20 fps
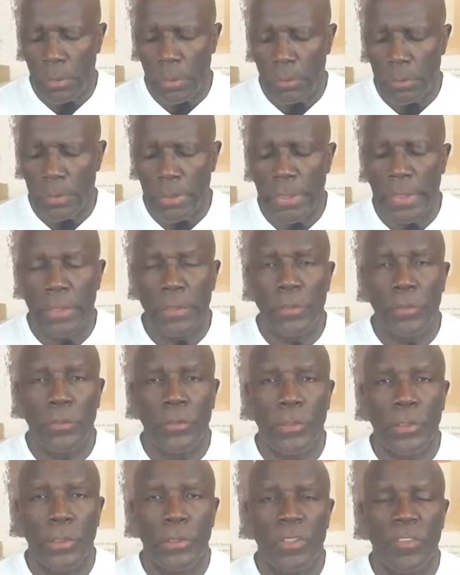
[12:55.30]
The Hidden
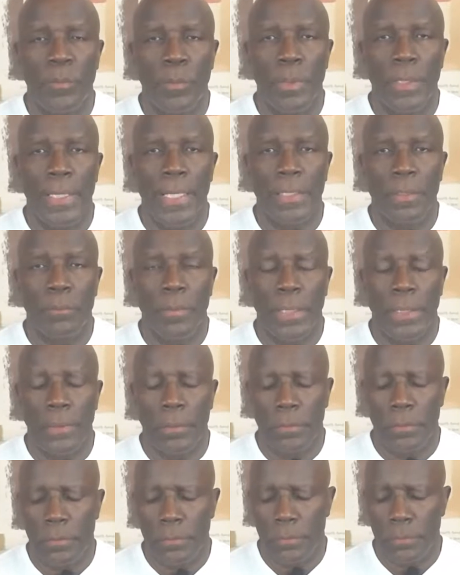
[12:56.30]
Tears of a Black
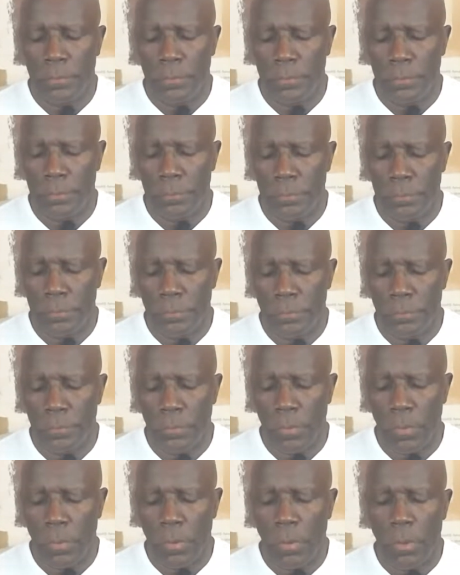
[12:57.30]
Male.
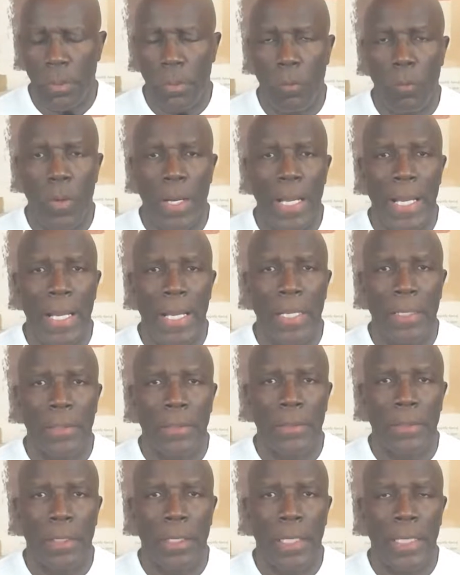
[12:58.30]
Why
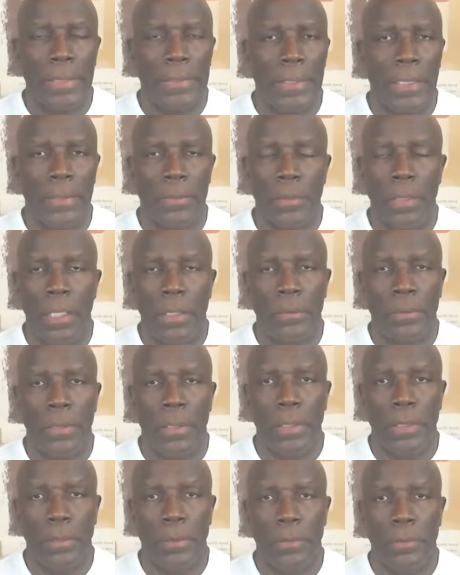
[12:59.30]
I cannot
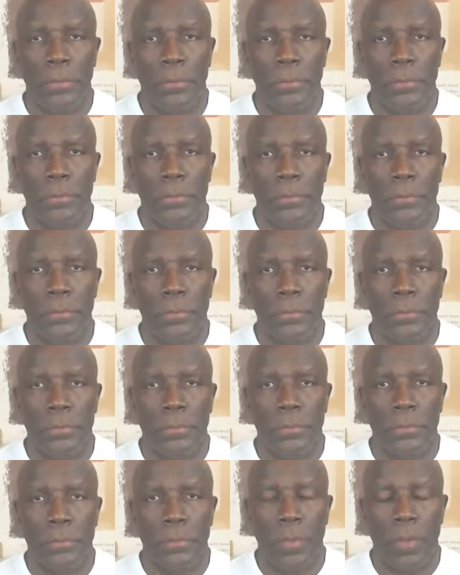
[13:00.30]
tell.
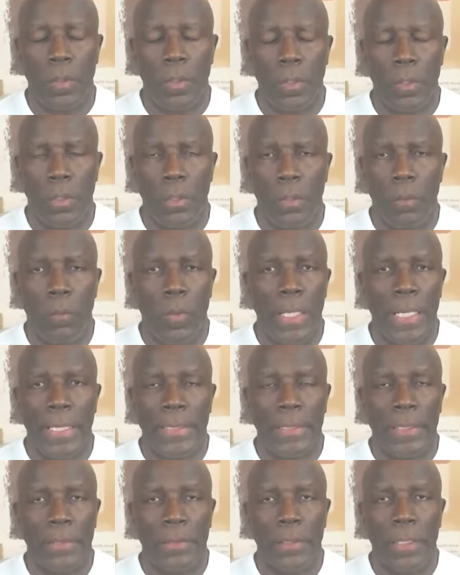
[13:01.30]
Why I
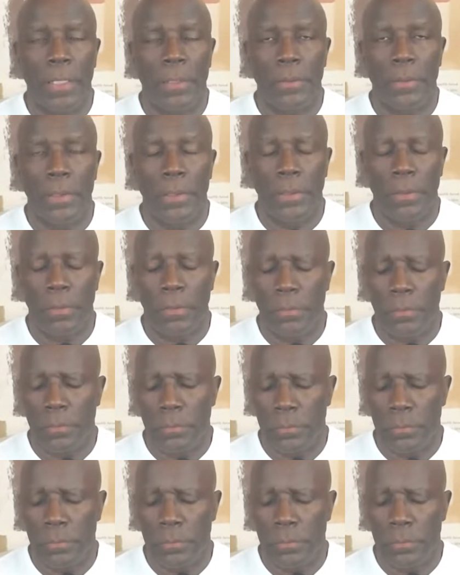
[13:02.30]
cannot tell.